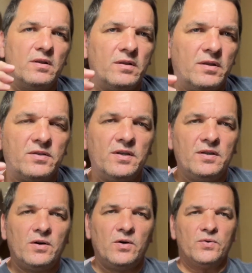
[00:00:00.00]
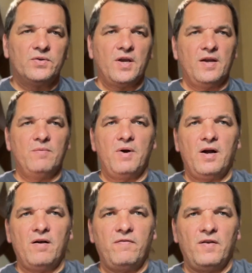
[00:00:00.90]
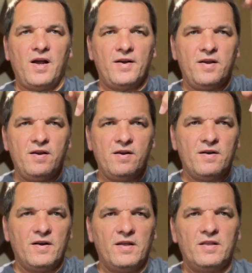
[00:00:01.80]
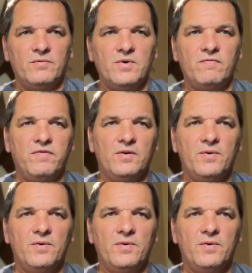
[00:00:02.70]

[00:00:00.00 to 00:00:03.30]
the seagulls came by flying here, and then one flew